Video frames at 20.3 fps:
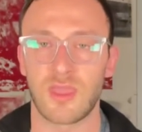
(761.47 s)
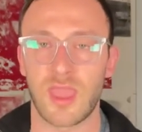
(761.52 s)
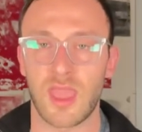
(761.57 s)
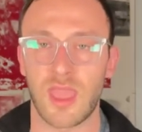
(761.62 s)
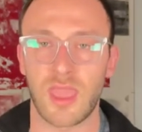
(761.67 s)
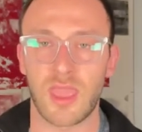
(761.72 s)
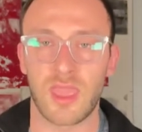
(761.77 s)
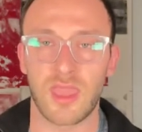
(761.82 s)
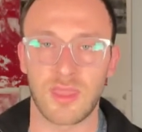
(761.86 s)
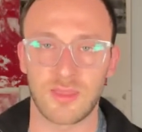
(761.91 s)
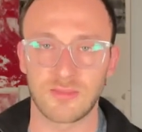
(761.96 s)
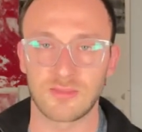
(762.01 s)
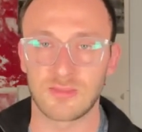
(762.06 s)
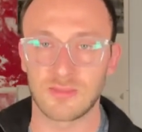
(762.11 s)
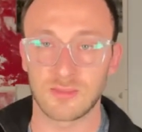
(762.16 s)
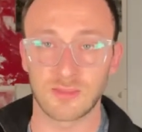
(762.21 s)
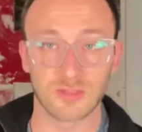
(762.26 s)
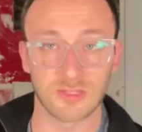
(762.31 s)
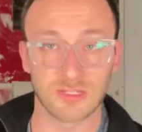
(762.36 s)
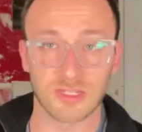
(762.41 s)
And
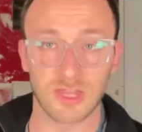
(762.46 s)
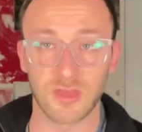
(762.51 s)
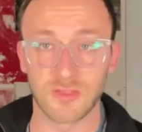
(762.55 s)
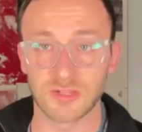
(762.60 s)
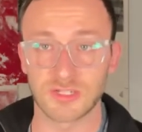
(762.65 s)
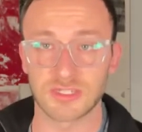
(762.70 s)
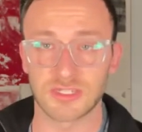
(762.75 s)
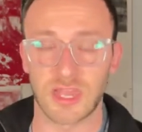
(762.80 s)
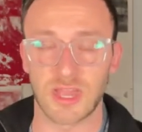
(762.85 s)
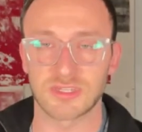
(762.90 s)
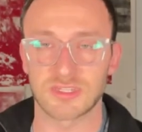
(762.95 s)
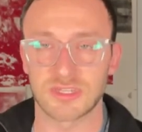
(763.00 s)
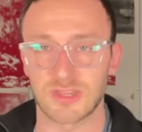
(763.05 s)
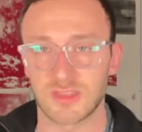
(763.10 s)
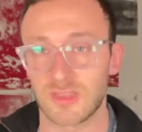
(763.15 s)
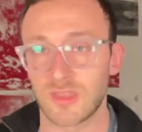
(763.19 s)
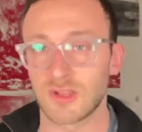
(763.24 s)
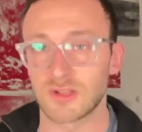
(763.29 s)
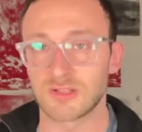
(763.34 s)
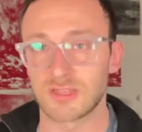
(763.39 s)
there's other stocks that
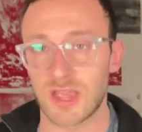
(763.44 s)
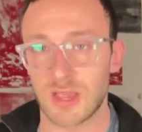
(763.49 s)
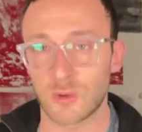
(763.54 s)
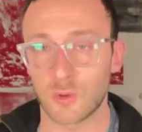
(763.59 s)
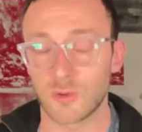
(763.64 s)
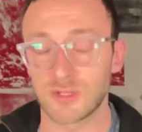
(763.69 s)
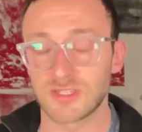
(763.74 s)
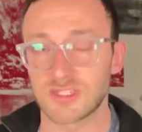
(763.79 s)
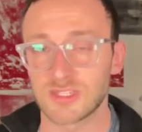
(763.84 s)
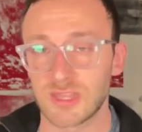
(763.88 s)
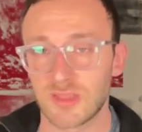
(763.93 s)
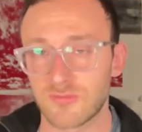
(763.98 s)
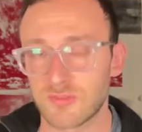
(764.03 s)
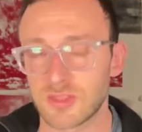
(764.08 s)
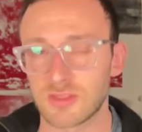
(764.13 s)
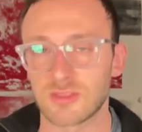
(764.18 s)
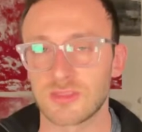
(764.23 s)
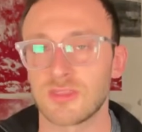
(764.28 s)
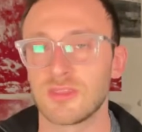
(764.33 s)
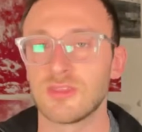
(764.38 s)
I think are down quite
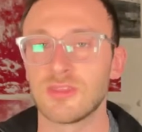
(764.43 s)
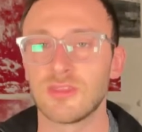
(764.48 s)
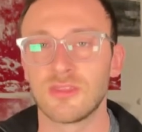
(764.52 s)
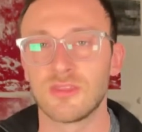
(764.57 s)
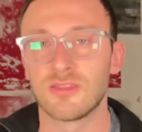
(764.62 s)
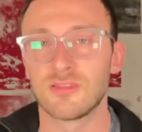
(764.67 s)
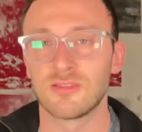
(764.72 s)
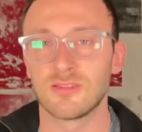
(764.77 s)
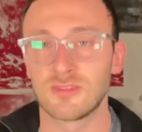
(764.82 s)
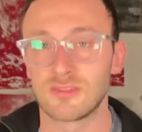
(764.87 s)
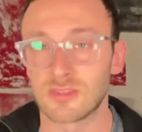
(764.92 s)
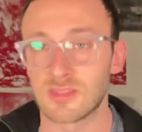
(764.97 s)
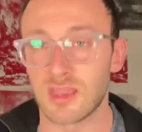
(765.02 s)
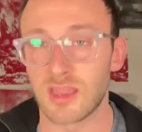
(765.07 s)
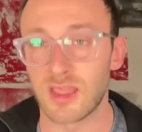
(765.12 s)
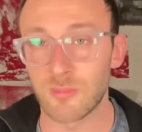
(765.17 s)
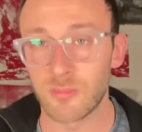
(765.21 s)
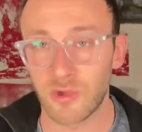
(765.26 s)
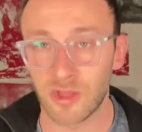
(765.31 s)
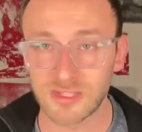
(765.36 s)
significantly.
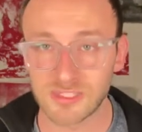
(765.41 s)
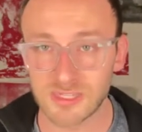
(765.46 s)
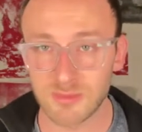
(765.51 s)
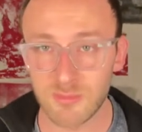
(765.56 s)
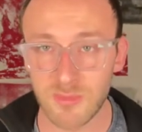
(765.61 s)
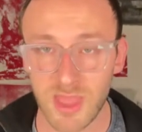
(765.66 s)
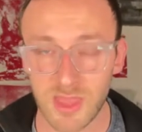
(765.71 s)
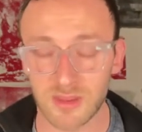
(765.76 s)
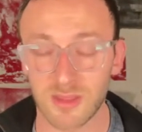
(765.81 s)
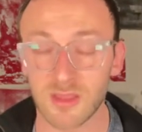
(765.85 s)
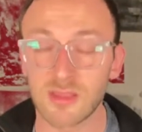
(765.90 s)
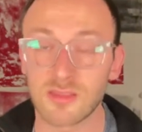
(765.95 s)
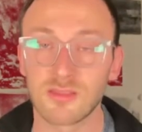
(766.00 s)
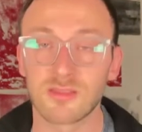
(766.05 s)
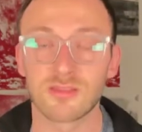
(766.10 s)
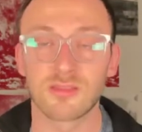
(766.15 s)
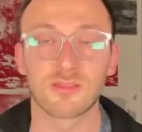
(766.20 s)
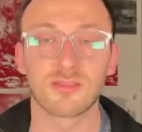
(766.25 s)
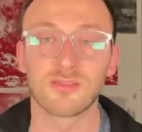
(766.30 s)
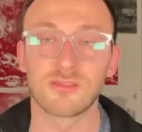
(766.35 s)
Today I bought some Meta,
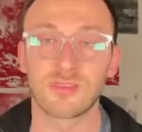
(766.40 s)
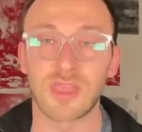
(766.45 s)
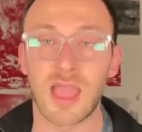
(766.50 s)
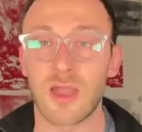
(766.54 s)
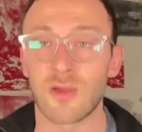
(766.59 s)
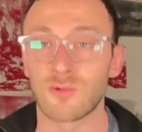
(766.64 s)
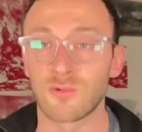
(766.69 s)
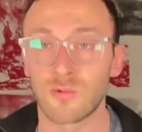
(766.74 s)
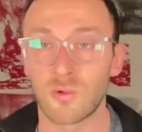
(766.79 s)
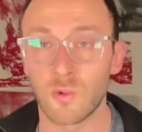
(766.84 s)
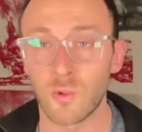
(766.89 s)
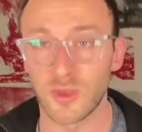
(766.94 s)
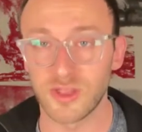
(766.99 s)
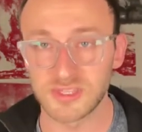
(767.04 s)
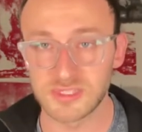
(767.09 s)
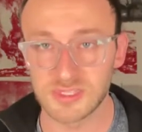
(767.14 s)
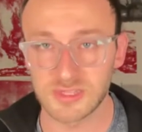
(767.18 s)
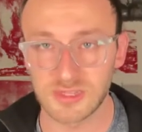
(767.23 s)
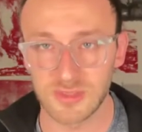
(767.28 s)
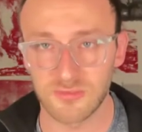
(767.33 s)
down
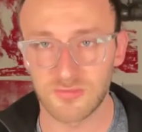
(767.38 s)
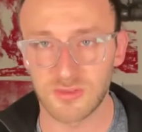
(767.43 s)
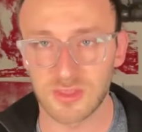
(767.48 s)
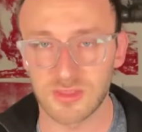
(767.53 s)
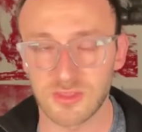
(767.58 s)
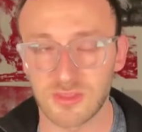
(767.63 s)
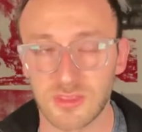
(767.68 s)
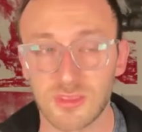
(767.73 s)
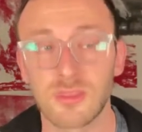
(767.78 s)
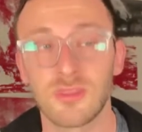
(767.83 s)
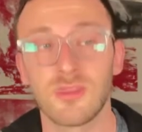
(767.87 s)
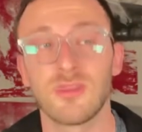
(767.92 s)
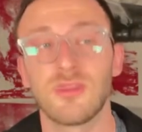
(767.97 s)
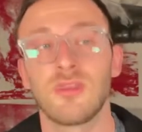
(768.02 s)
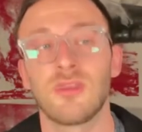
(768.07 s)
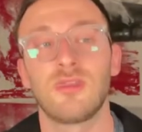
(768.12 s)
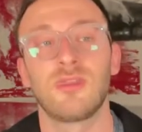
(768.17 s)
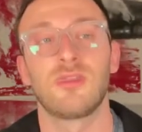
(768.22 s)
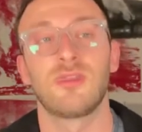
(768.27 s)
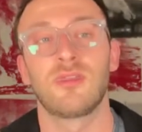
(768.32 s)
quite significantly.
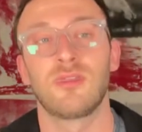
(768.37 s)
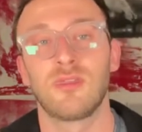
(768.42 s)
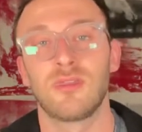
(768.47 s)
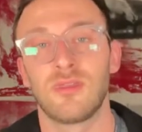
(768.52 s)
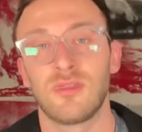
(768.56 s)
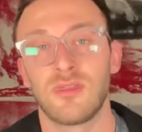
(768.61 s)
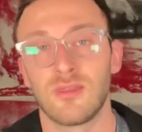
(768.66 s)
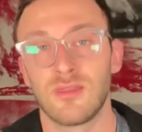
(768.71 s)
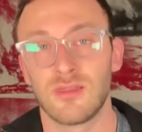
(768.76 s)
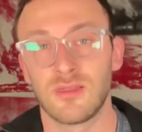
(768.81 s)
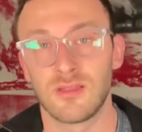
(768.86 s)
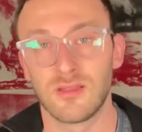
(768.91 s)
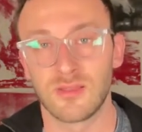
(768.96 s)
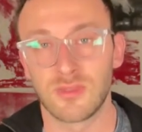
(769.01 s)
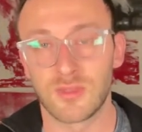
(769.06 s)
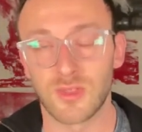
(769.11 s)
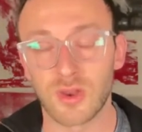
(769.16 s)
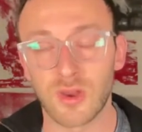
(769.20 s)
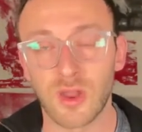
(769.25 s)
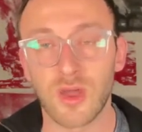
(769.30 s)

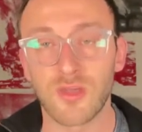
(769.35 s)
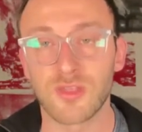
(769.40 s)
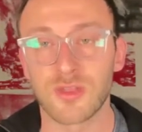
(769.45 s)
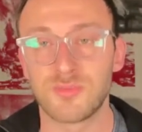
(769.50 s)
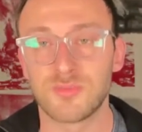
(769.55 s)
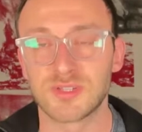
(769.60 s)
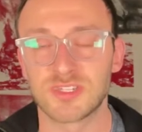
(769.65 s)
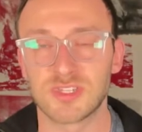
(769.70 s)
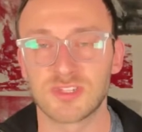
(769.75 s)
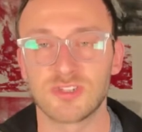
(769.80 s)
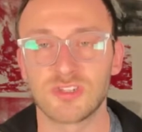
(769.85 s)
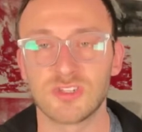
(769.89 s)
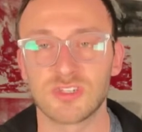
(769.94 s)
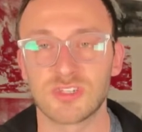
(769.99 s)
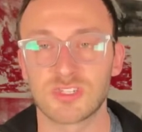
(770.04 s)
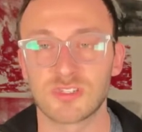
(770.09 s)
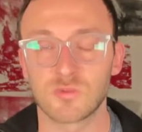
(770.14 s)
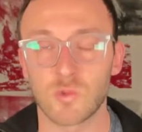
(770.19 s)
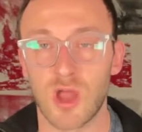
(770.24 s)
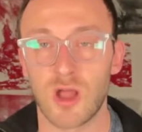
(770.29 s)
There are other
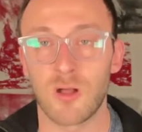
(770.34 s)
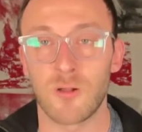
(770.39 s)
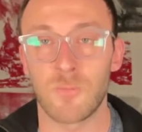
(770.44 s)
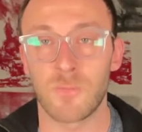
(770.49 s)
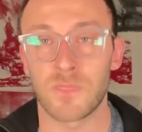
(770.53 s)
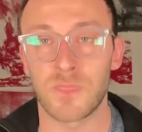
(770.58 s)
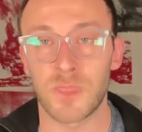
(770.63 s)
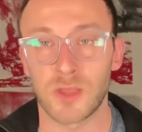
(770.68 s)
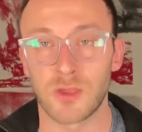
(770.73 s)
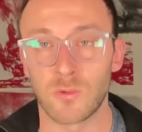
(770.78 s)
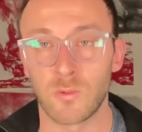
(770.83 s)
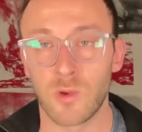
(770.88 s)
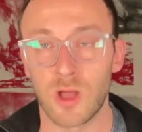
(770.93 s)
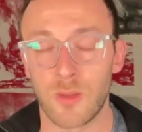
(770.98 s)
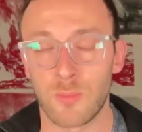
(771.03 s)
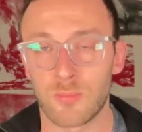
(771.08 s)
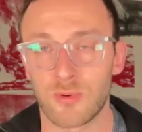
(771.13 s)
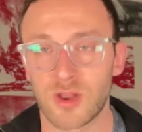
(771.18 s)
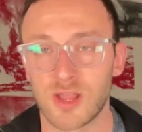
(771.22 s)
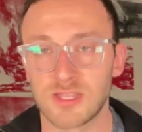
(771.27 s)
positions as well that are
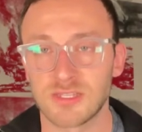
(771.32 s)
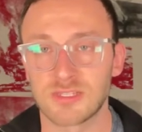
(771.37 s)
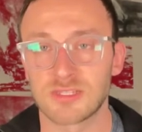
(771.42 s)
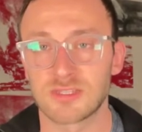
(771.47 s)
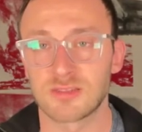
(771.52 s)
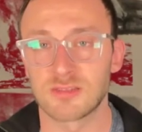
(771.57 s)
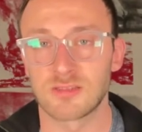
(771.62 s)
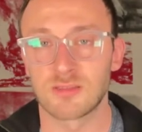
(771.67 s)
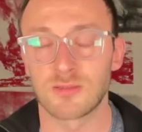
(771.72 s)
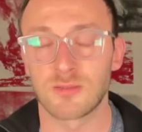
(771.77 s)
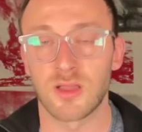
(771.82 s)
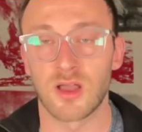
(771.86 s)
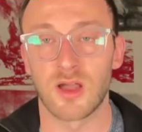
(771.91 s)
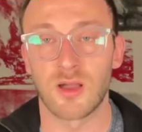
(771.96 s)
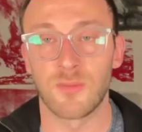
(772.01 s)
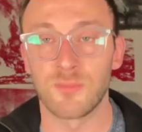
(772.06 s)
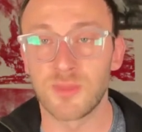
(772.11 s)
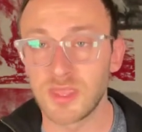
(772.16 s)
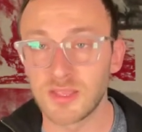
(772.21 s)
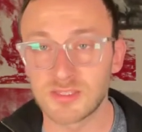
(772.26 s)
well-priced.
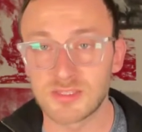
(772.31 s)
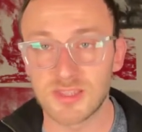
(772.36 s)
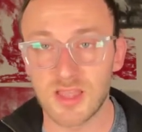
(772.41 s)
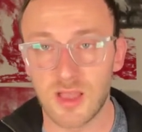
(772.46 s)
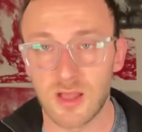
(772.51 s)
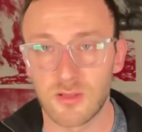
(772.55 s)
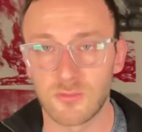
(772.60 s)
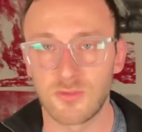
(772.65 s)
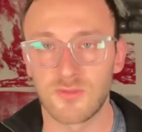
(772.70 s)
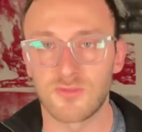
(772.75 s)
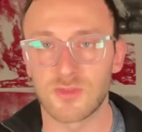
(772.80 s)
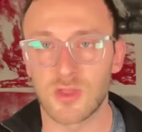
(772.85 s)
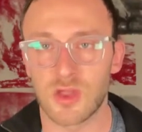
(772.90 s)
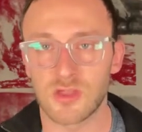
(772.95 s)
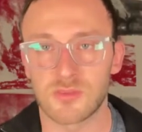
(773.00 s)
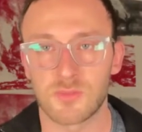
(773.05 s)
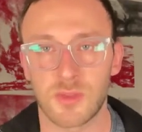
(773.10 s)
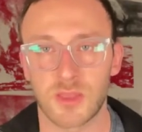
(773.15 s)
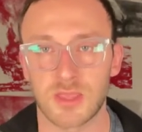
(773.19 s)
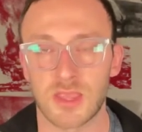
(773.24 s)
Intel, we've
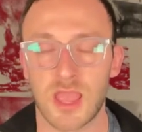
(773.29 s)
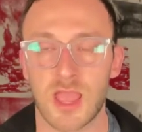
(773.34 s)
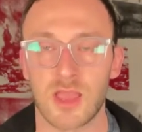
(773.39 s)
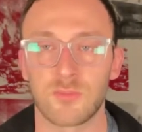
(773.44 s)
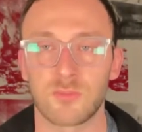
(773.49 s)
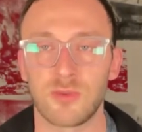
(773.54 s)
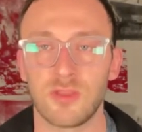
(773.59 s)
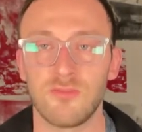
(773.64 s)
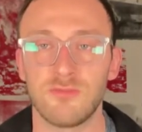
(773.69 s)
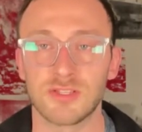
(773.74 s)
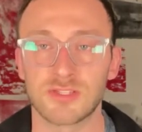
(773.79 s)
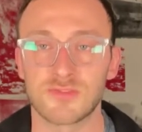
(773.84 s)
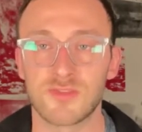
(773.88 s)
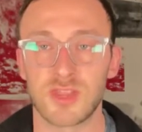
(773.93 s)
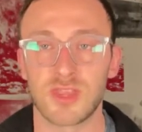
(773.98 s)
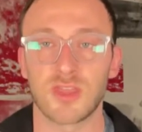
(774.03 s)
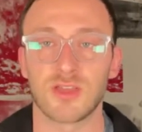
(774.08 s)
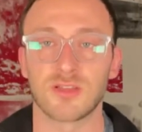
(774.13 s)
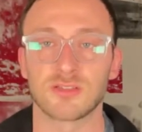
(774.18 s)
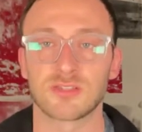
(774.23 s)
talked about that in previous
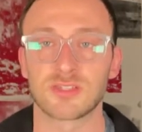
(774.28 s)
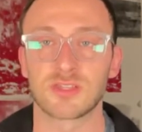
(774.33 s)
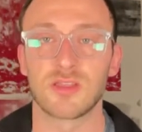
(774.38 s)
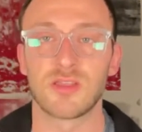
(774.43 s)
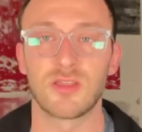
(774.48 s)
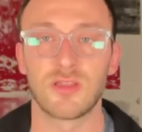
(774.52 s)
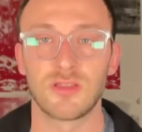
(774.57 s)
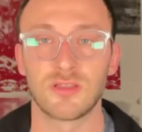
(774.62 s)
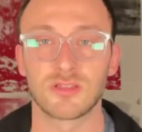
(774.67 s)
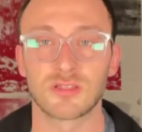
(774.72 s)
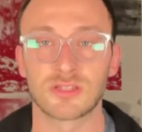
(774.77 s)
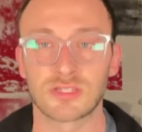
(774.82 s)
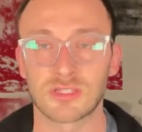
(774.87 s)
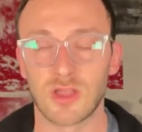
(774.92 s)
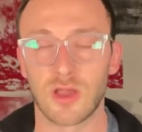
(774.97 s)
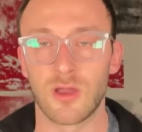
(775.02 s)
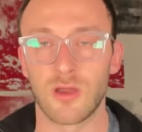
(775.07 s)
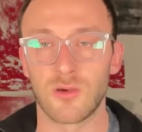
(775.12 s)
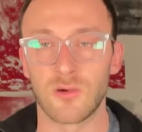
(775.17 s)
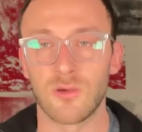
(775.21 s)
videos.
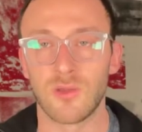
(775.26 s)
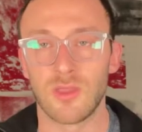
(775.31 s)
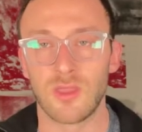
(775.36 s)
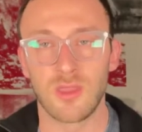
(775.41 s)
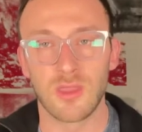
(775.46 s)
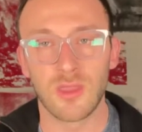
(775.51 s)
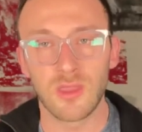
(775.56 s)
So